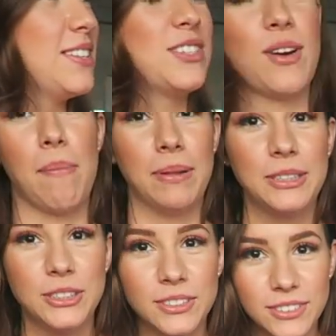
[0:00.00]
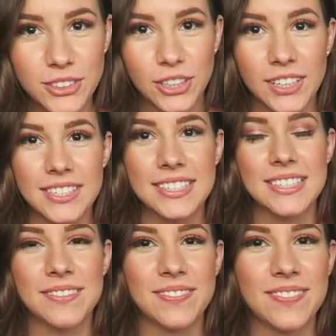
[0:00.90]
strapless shirts
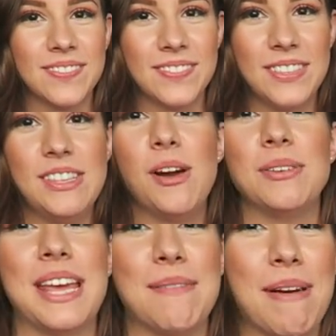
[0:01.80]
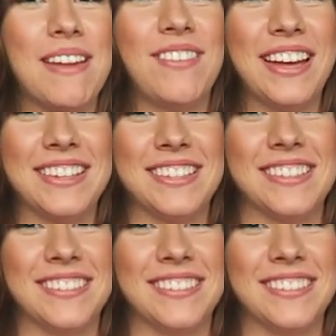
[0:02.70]
don't take my advice.